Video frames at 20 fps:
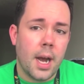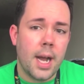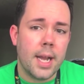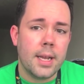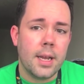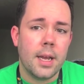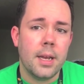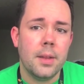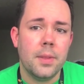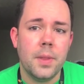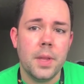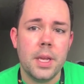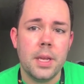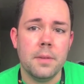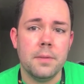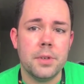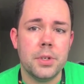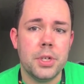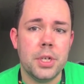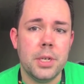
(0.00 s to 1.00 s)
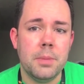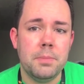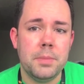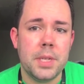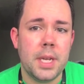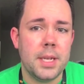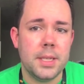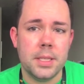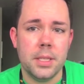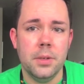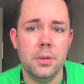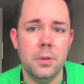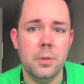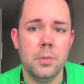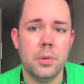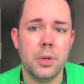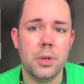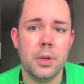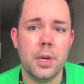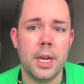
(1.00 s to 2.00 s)
I kind of think of Shipt as the
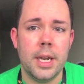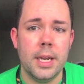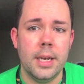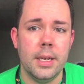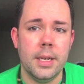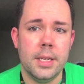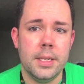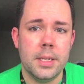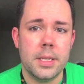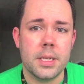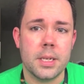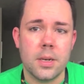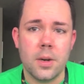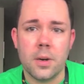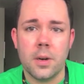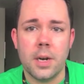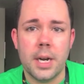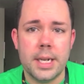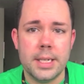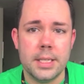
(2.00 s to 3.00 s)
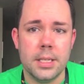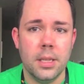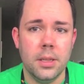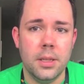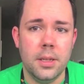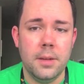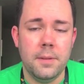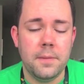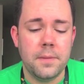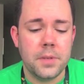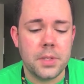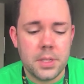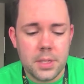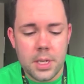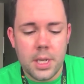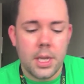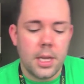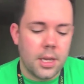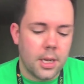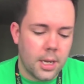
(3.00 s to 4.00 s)
Uber and Instacart as the Lyft,
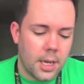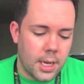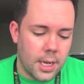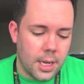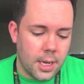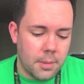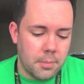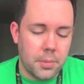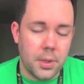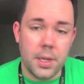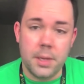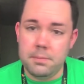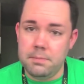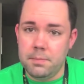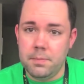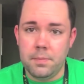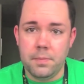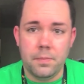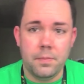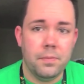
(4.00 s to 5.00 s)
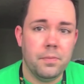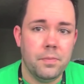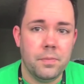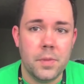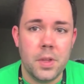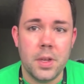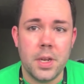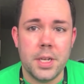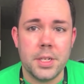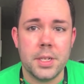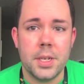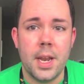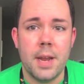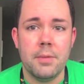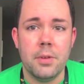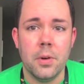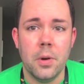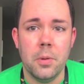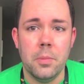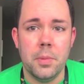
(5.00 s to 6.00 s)
but you guys can
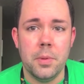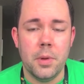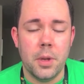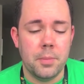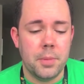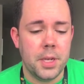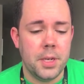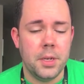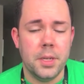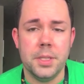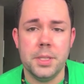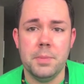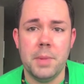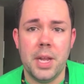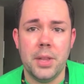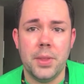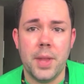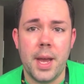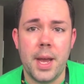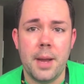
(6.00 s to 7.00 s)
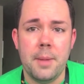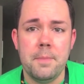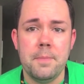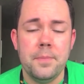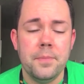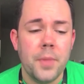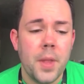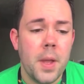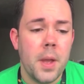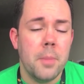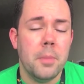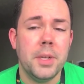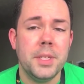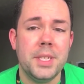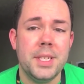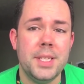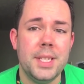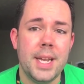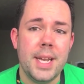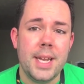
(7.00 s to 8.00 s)
have your own opinions about that. But
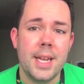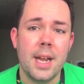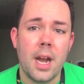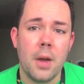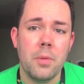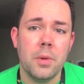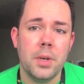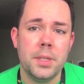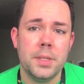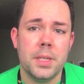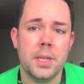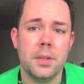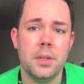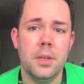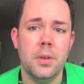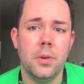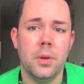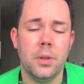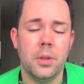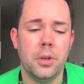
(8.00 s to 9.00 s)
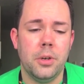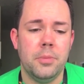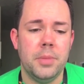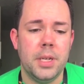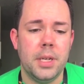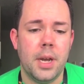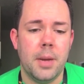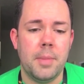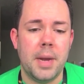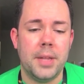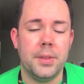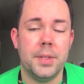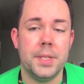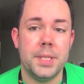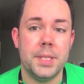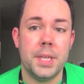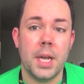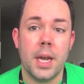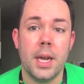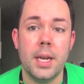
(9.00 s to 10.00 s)
today I want to tell you a little bit about the
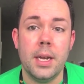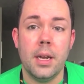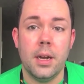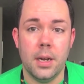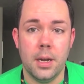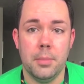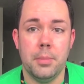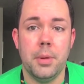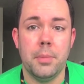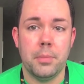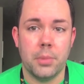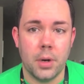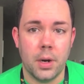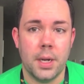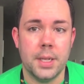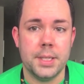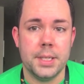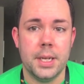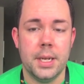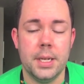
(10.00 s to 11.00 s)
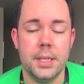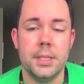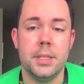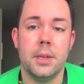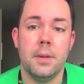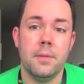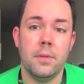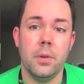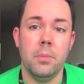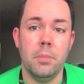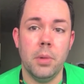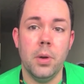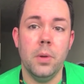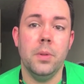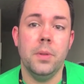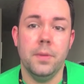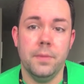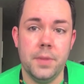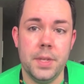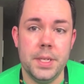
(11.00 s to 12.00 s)
sign up process for
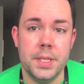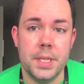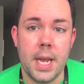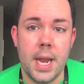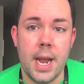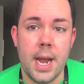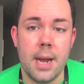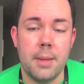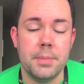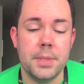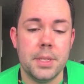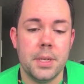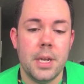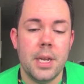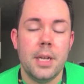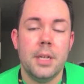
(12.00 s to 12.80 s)
both of these apps.